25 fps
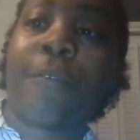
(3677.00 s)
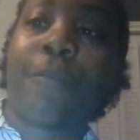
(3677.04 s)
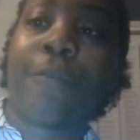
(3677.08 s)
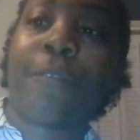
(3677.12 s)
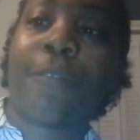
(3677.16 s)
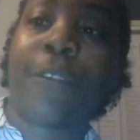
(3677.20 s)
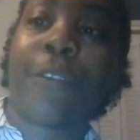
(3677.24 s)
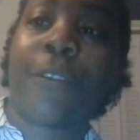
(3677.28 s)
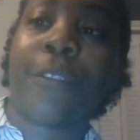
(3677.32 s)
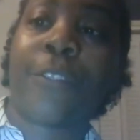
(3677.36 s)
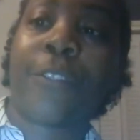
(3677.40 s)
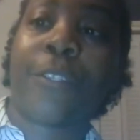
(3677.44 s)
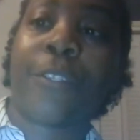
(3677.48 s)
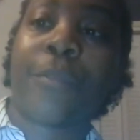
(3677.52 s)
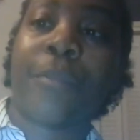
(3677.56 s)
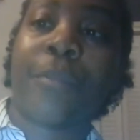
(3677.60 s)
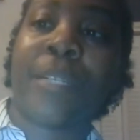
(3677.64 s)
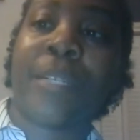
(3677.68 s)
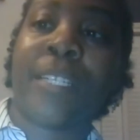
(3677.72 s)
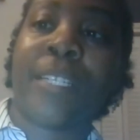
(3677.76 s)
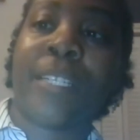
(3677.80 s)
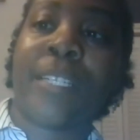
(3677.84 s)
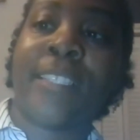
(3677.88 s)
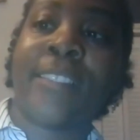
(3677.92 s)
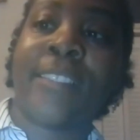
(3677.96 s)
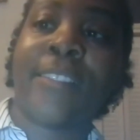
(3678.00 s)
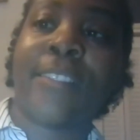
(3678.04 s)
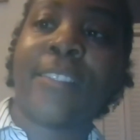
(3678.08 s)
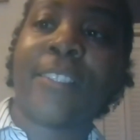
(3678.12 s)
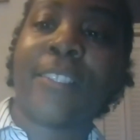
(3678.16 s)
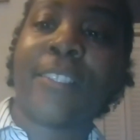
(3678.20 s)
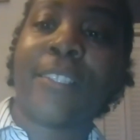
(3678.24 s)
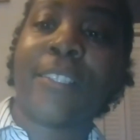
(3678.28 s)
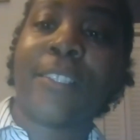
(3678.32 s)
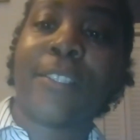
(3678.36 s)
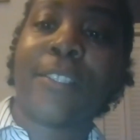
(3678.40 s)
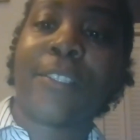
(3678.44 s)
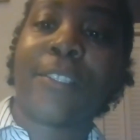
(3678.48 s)
first by
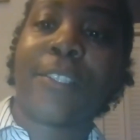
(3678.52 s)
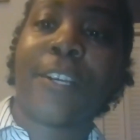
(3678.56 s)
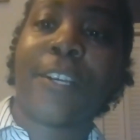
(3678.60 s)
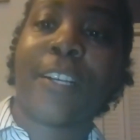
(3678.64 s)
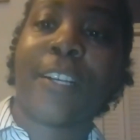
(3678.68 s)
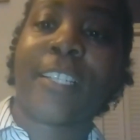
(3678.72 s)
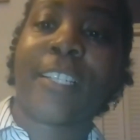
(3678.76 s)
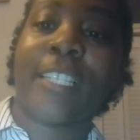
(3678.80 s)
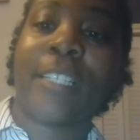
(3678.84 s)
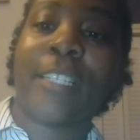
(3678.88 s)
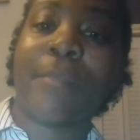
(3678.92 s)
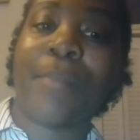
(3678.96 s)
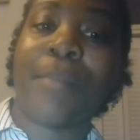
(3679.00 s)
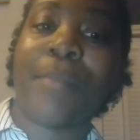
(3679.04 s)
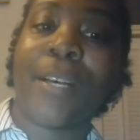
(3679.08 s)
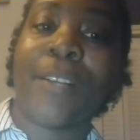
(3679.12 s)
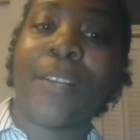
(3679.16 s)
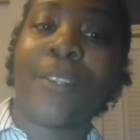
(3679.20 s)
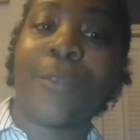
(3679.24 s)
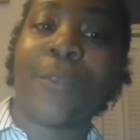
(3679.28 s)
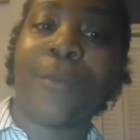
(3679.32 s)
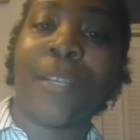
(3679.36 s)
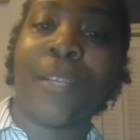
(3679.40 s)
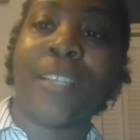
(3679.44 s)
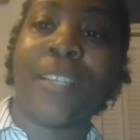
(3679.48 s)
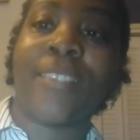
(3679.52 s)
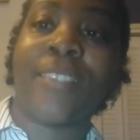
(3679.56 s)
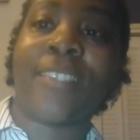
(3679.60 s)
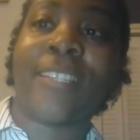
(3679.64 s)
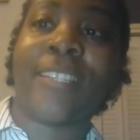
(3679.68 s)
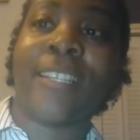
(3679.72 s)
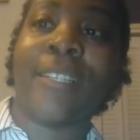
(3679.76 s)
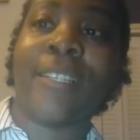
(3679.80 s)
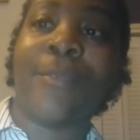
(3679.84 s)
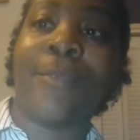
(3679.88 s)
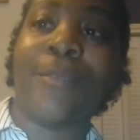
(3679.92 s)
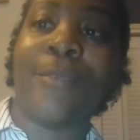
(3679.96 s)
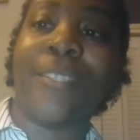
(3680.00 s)
talking about the ways
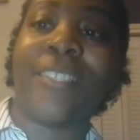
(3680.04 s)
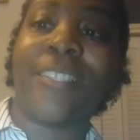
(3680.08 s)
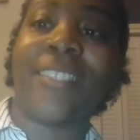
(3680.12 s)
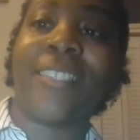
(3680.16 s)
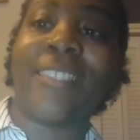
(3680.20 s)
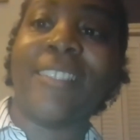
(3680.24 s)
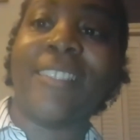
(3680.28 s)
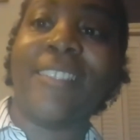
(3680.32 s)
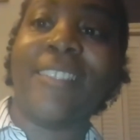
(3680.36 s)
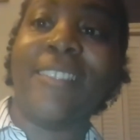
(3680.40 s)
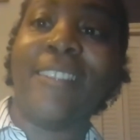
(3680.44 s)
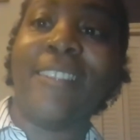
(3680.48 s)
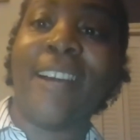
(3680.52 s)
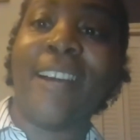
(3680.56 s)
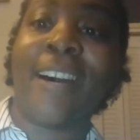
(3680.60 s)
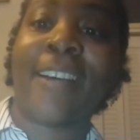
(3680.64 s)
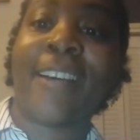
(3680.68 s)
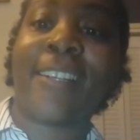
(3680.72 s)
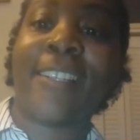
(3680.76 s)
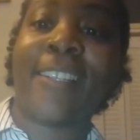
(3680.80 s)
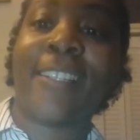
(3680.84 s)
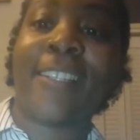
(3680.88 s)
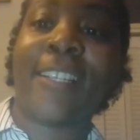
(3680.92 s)
that it was not an